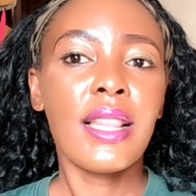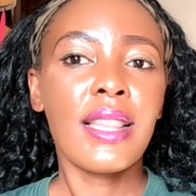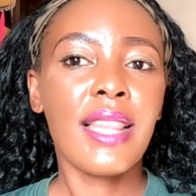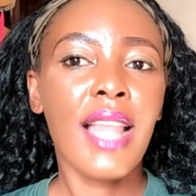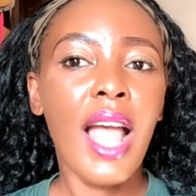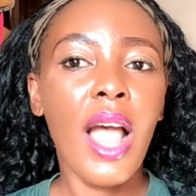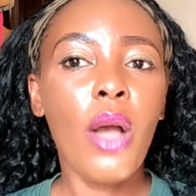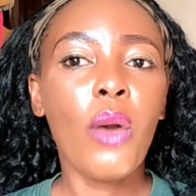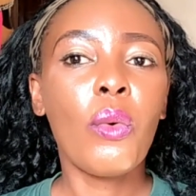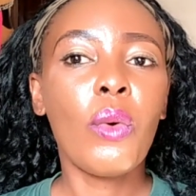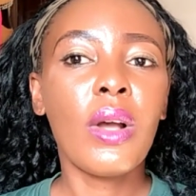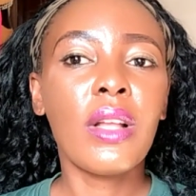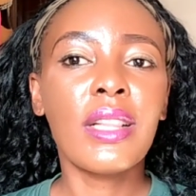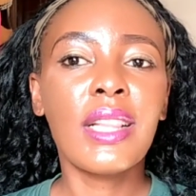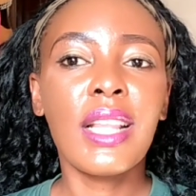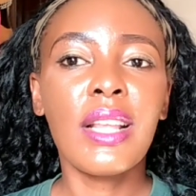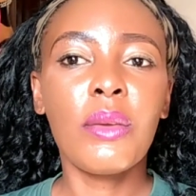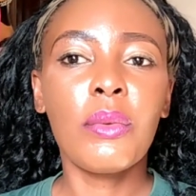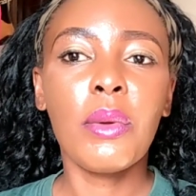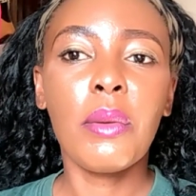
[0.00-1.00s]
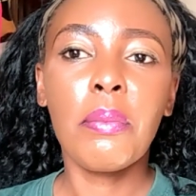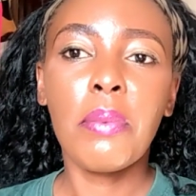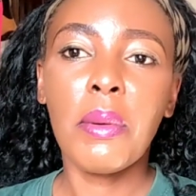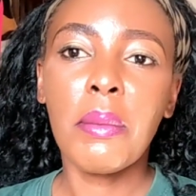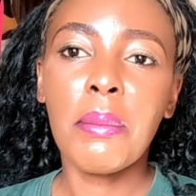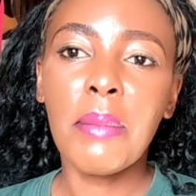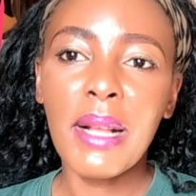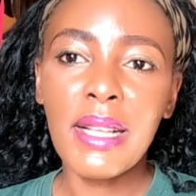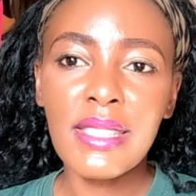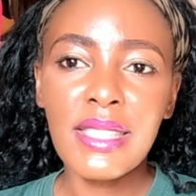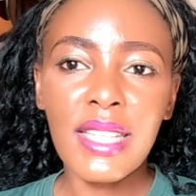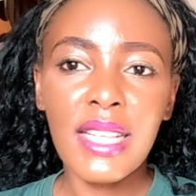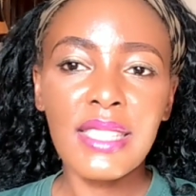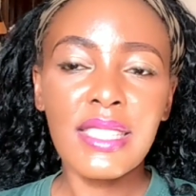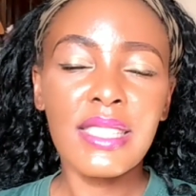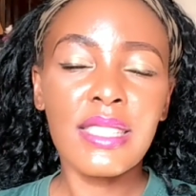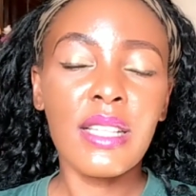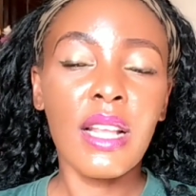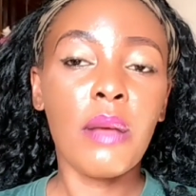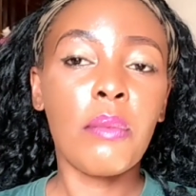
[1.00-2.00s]
Now, one thing with
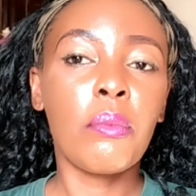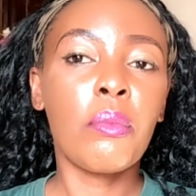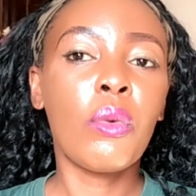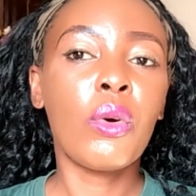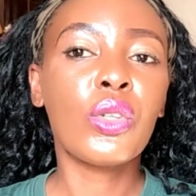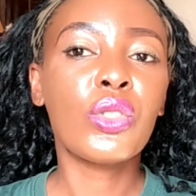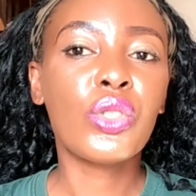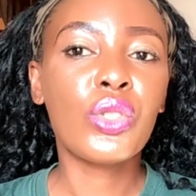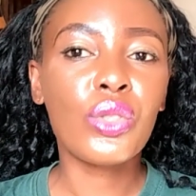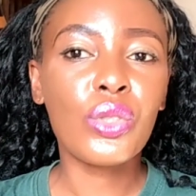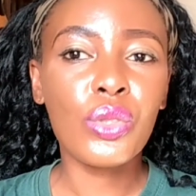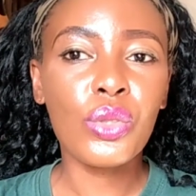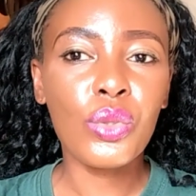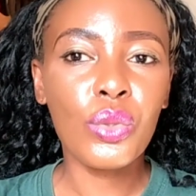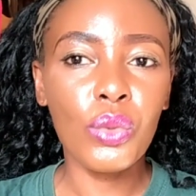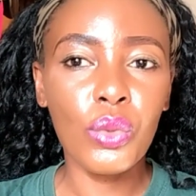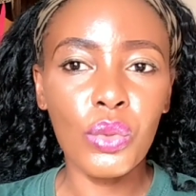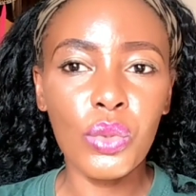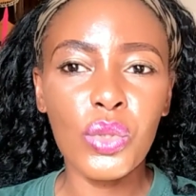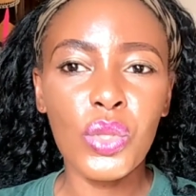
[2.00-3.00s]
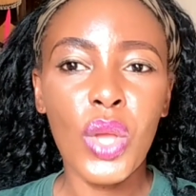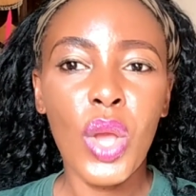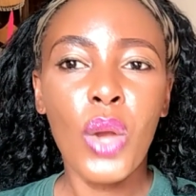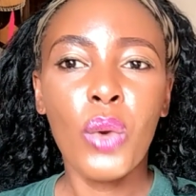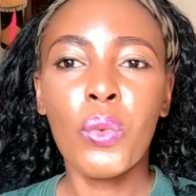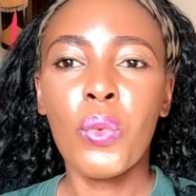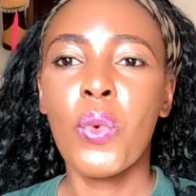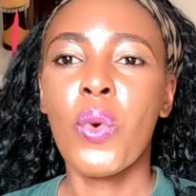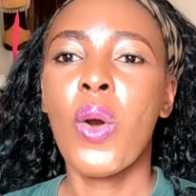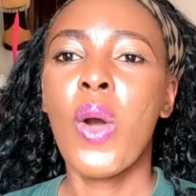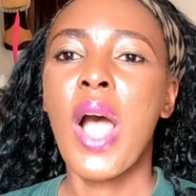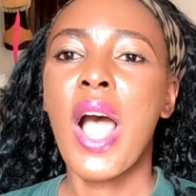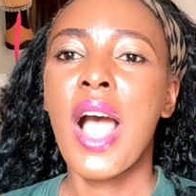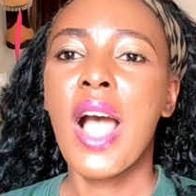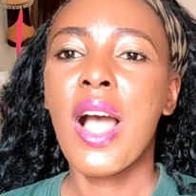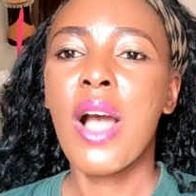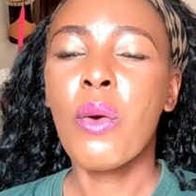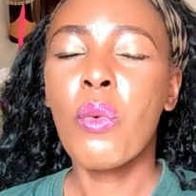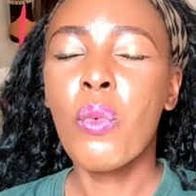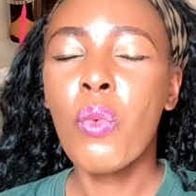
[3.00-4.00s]
pre-masters is that most schools will
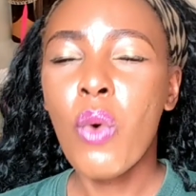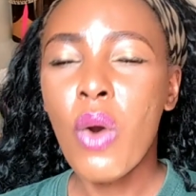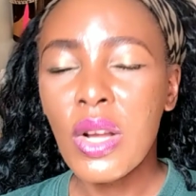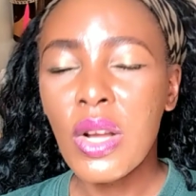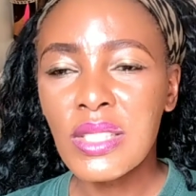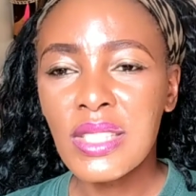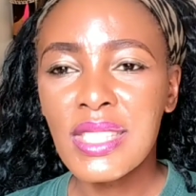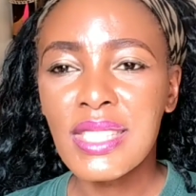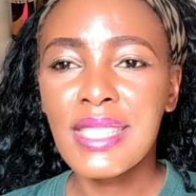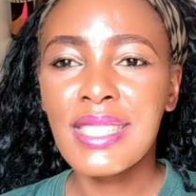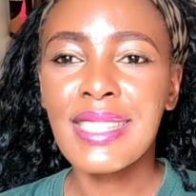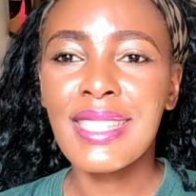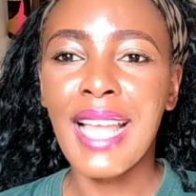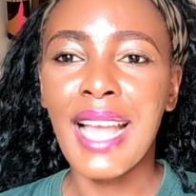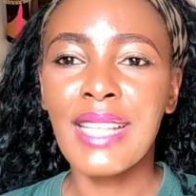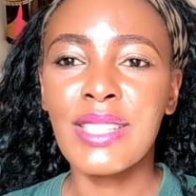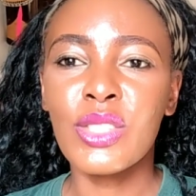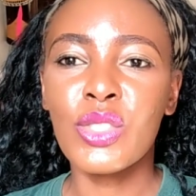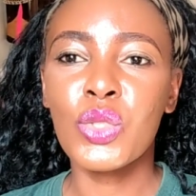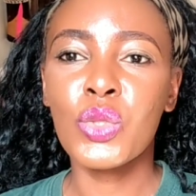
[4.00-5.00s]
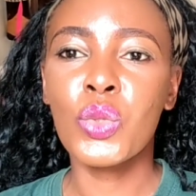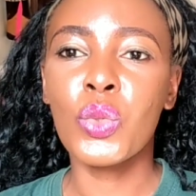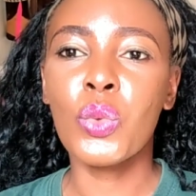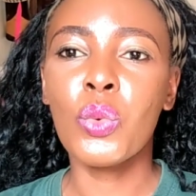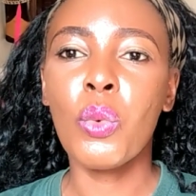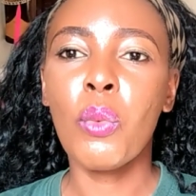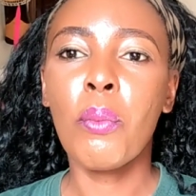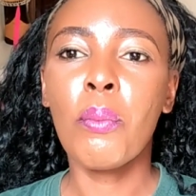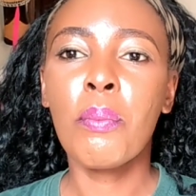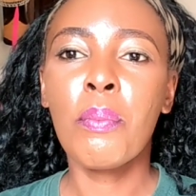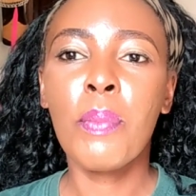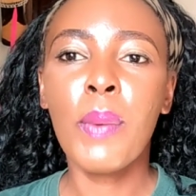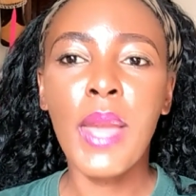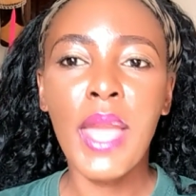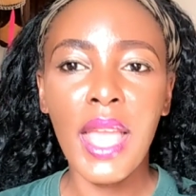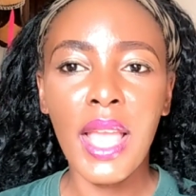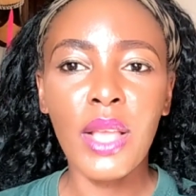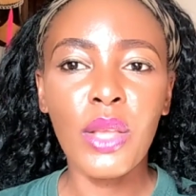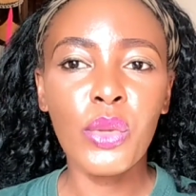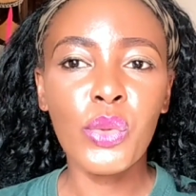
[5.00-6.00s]
want that you
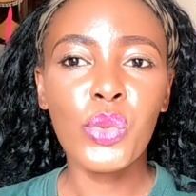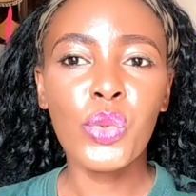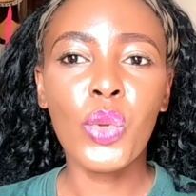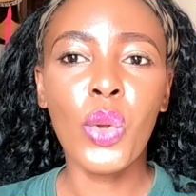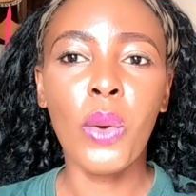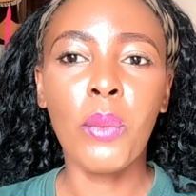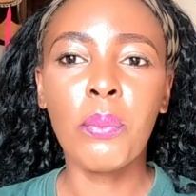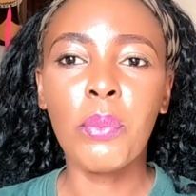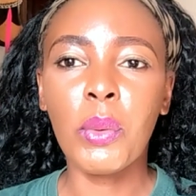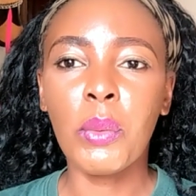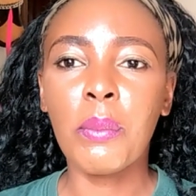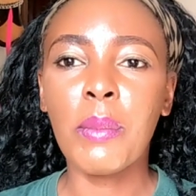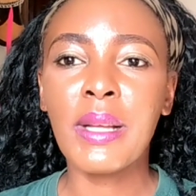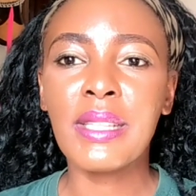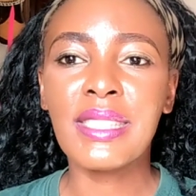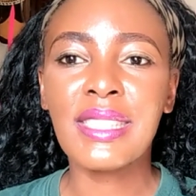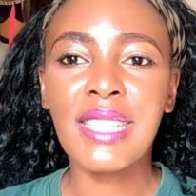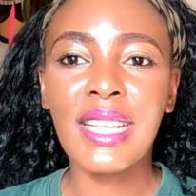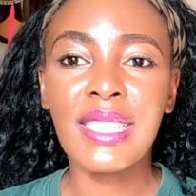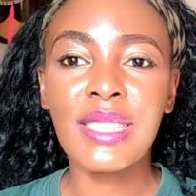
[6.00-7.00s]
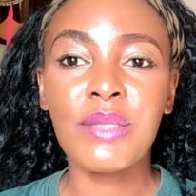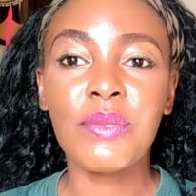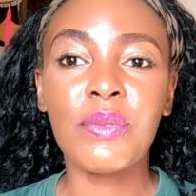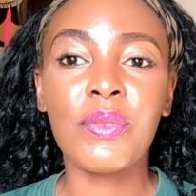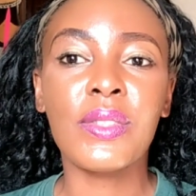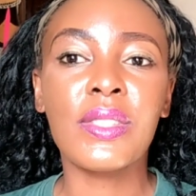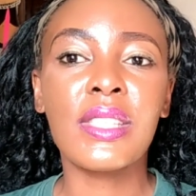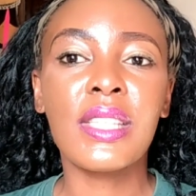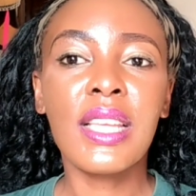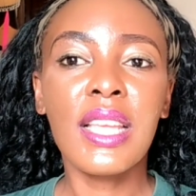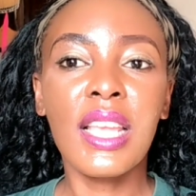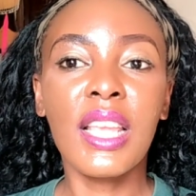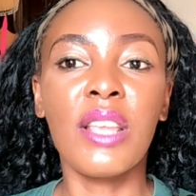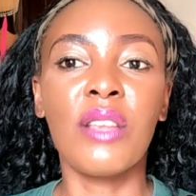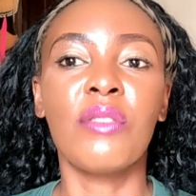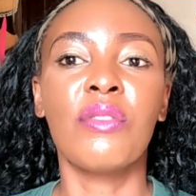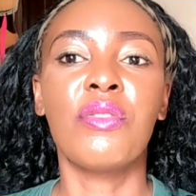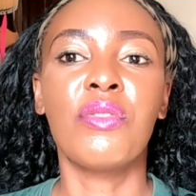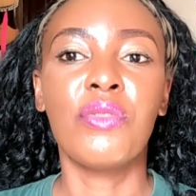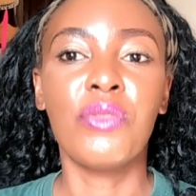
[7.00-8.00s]
pay your pre-masters fee
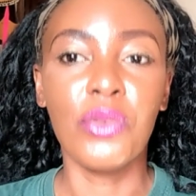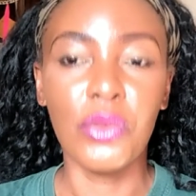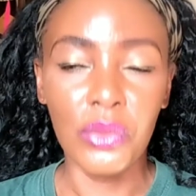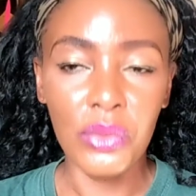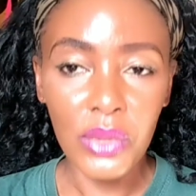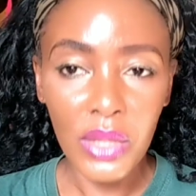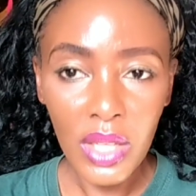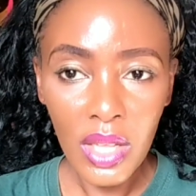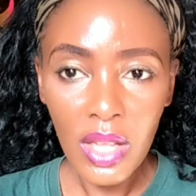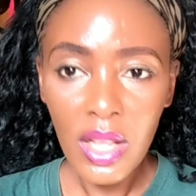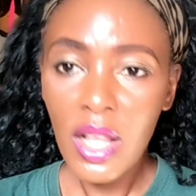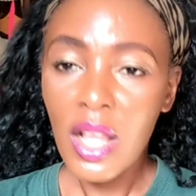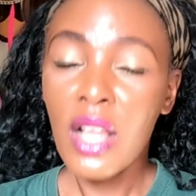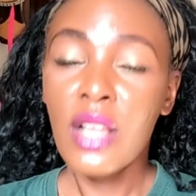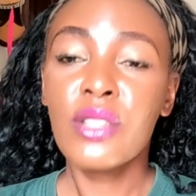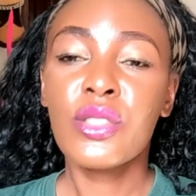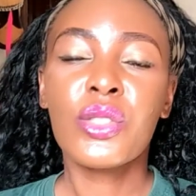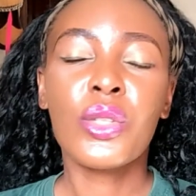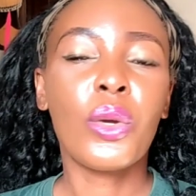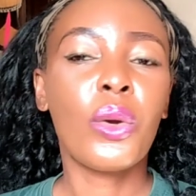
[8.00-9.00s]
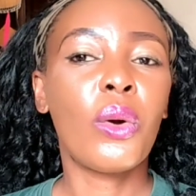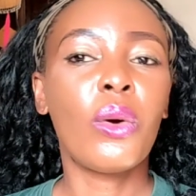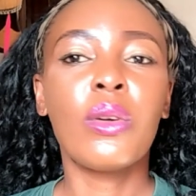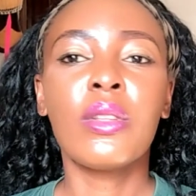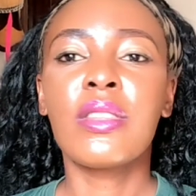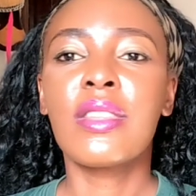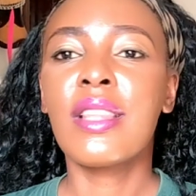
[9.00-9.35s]
in full. So